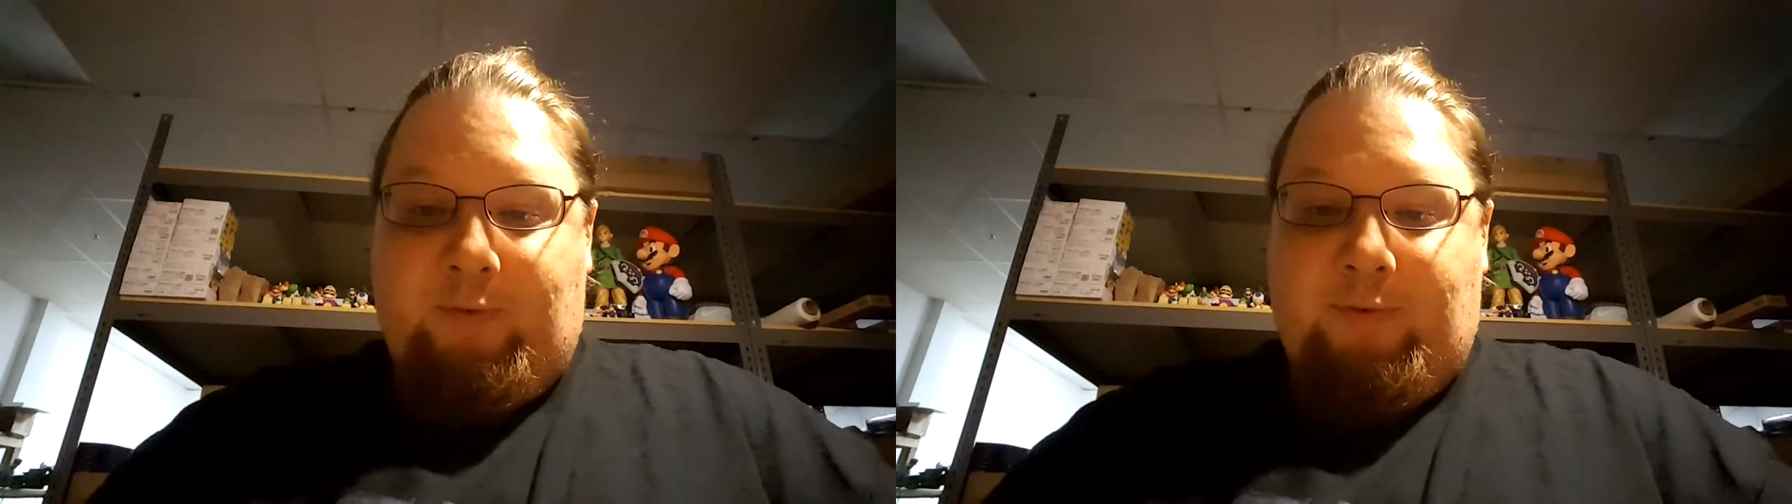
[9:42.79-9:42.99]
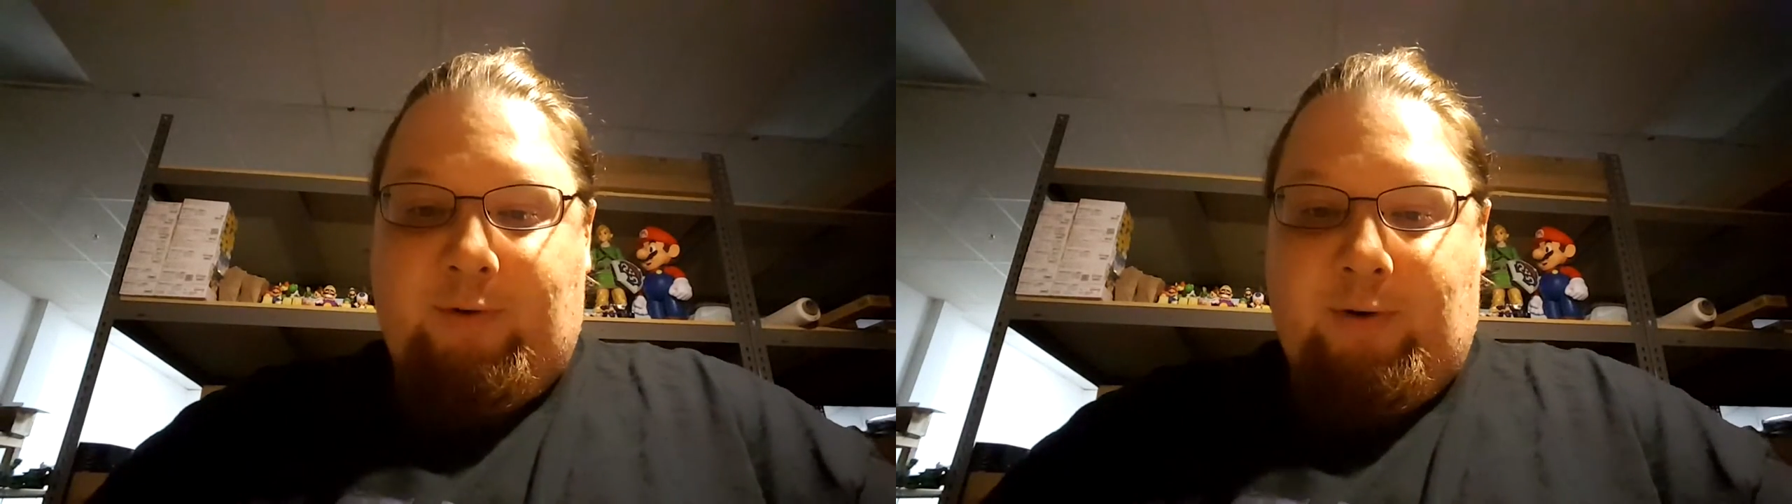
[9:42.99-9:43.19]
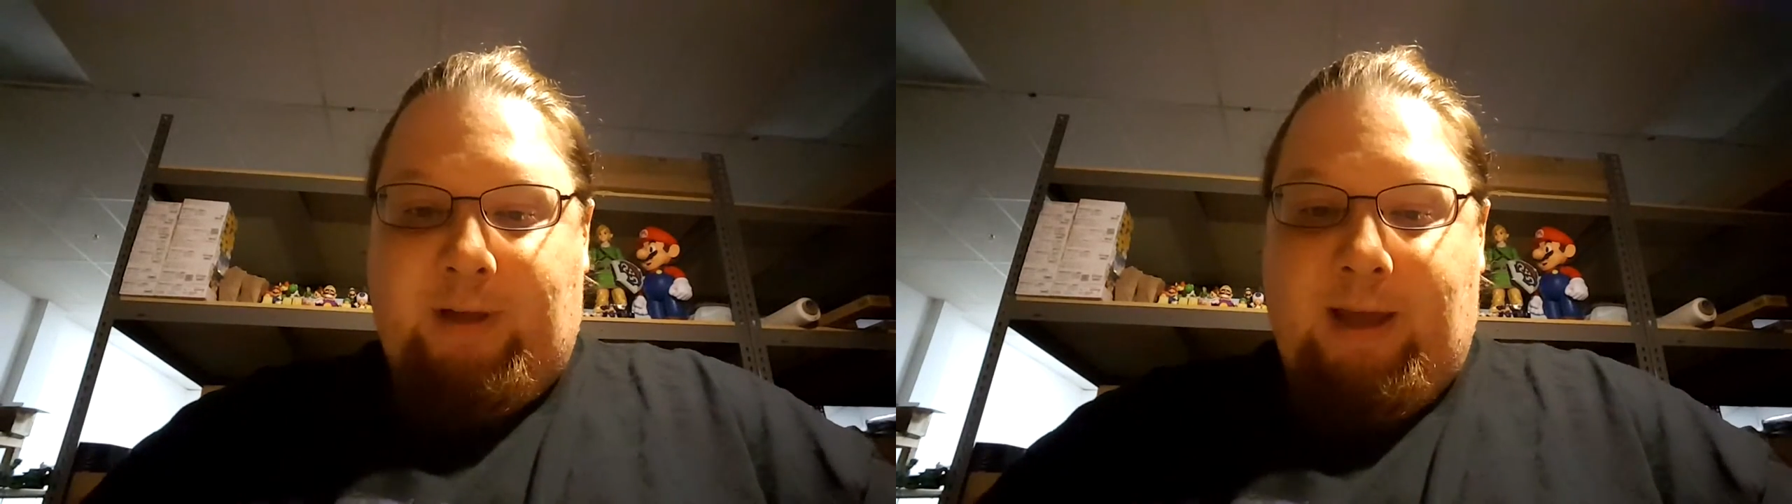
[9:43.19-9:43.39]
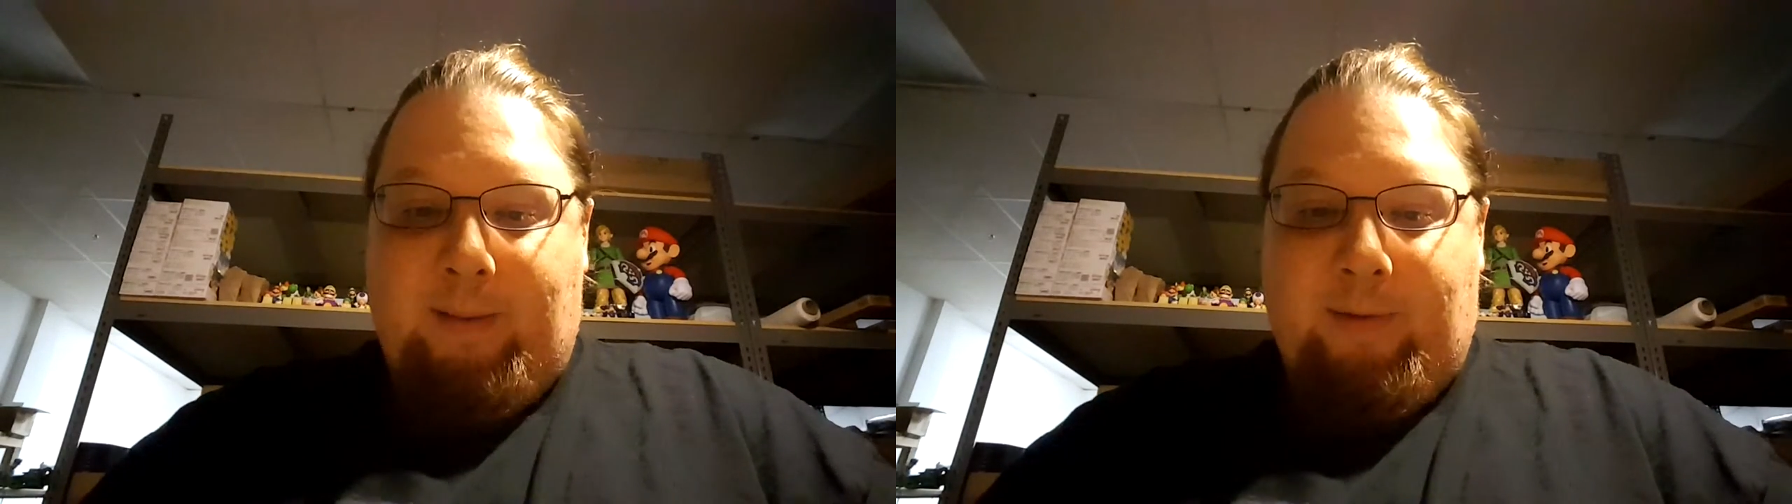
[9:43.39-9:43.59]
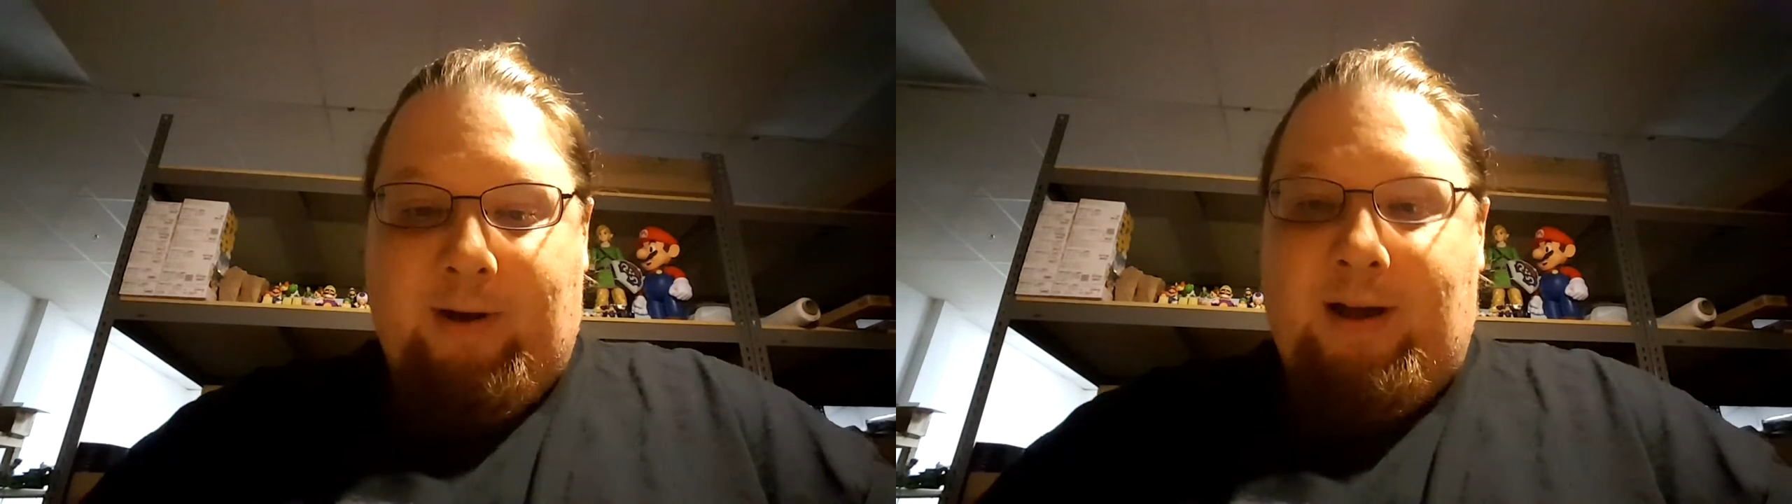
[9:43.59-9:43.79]
turn the
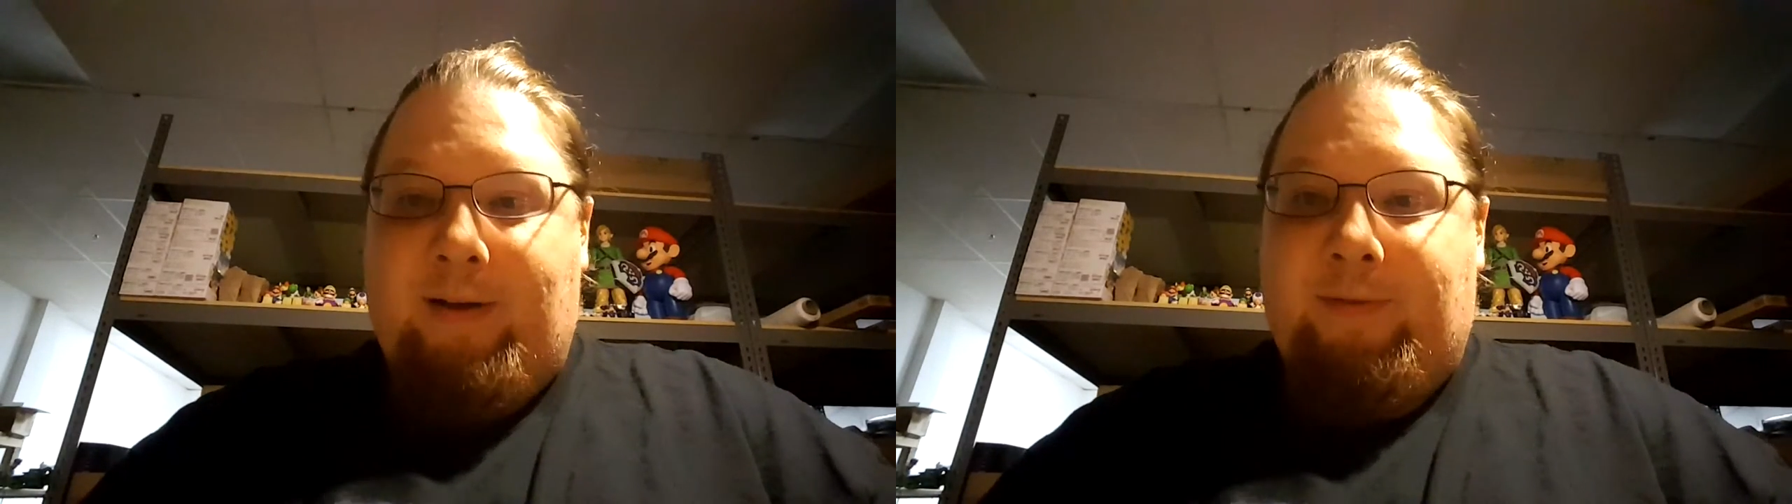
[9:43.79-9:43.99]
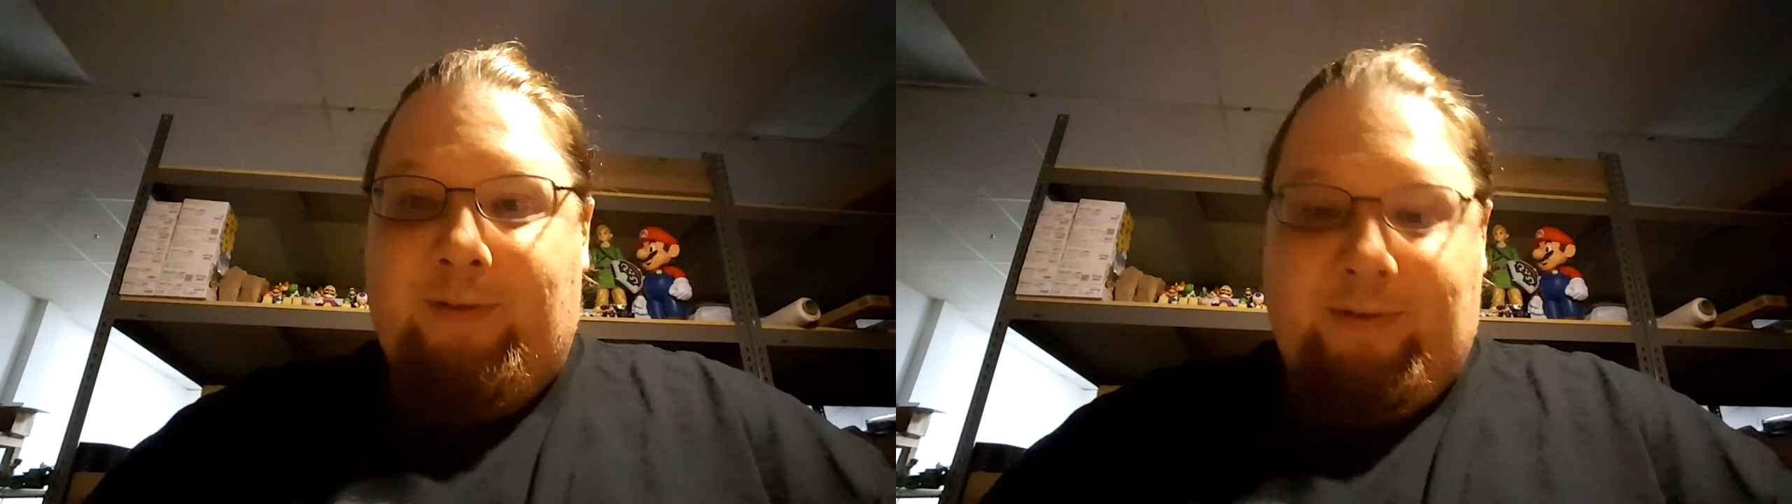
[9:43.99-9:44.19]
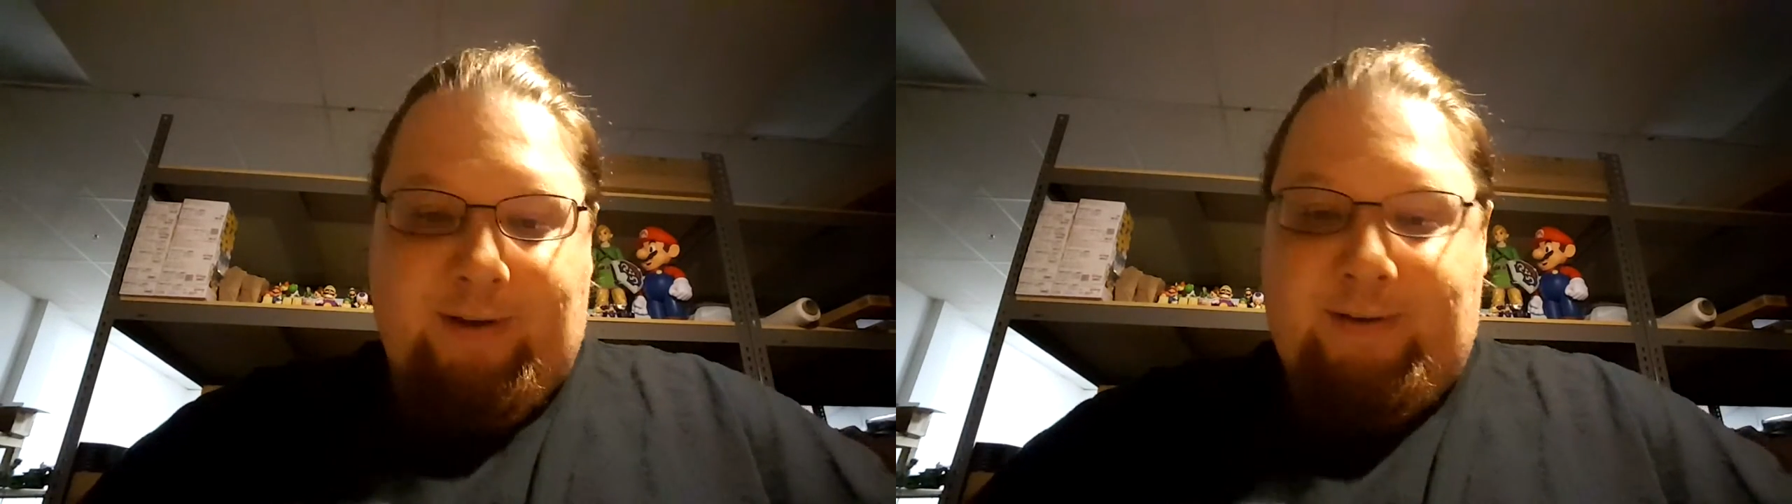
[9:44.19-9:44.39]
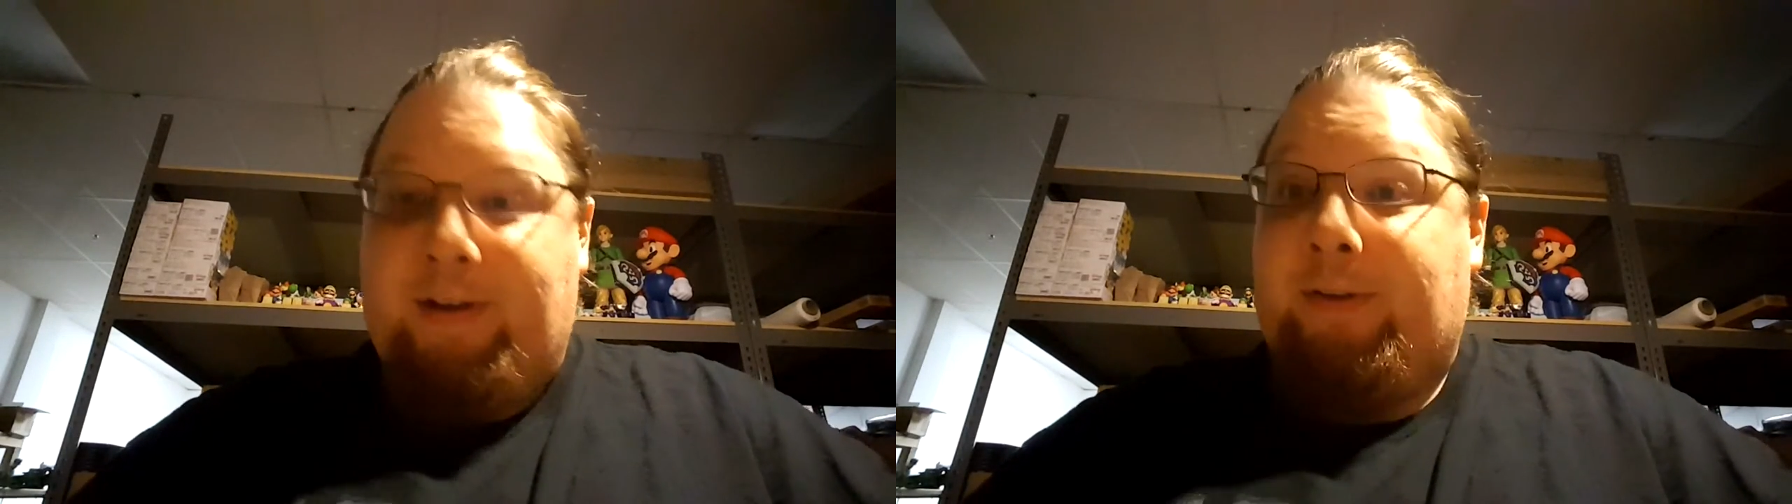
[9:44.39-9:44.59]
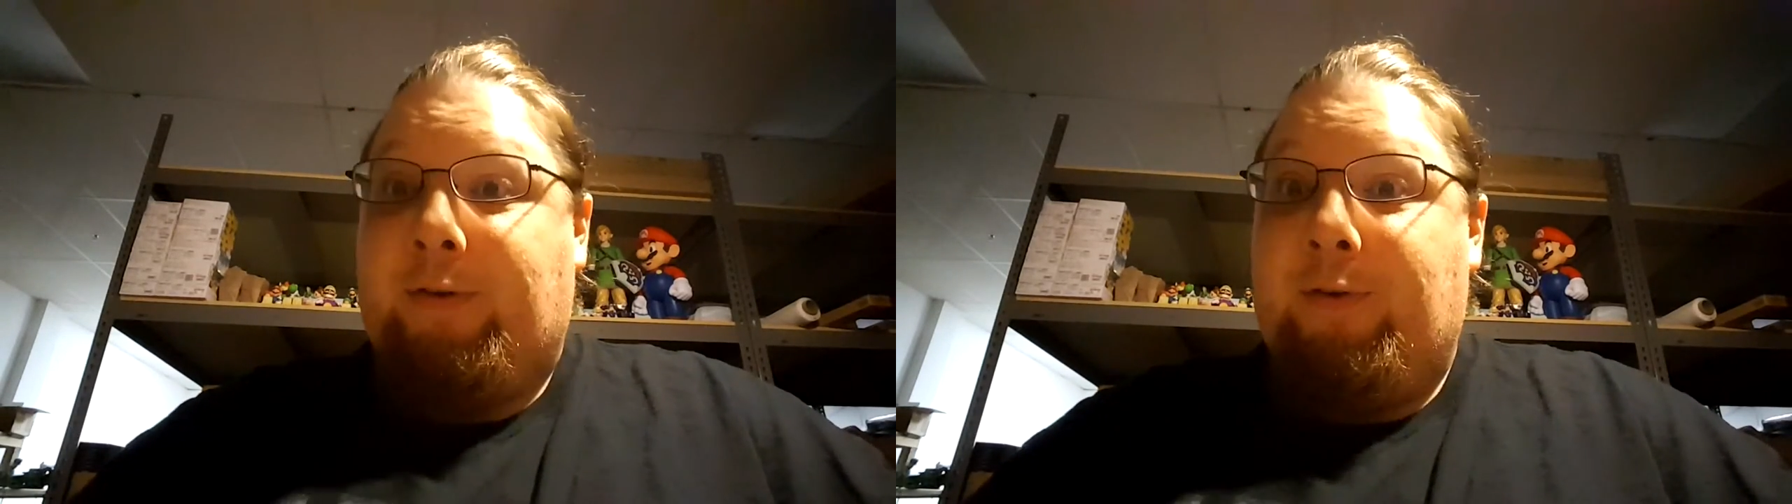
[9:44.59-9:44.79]
camera off and say
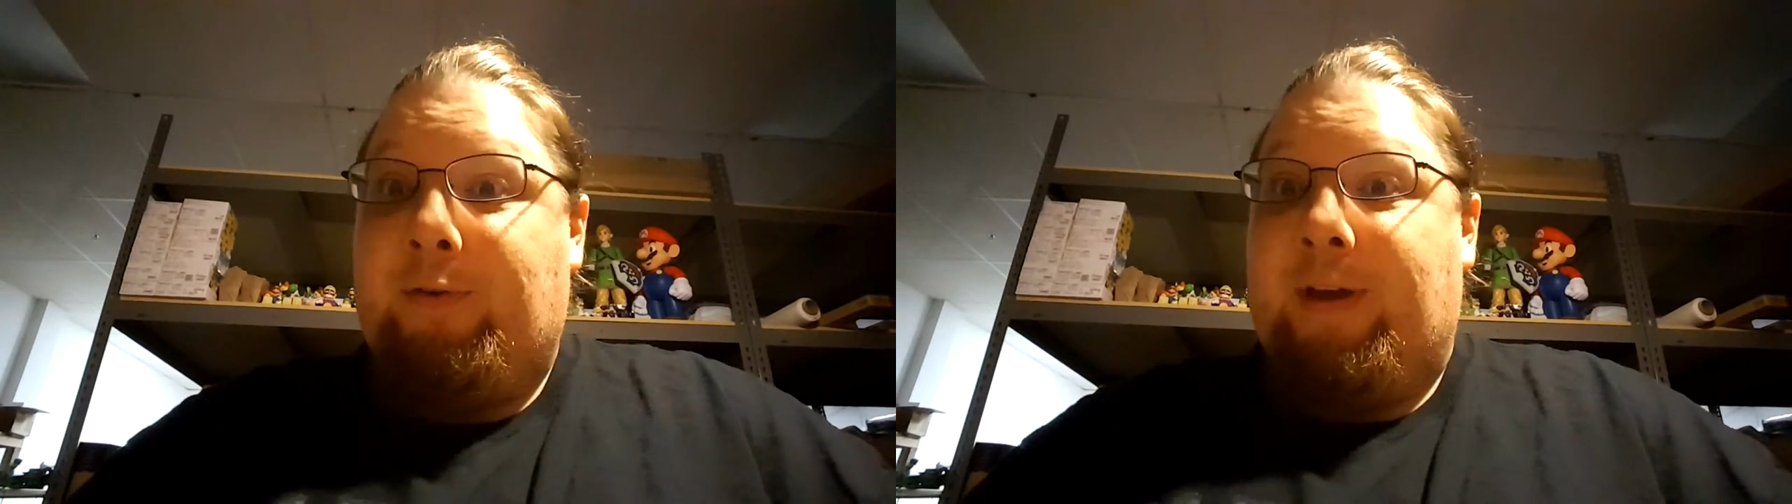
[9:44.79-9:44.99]
take two,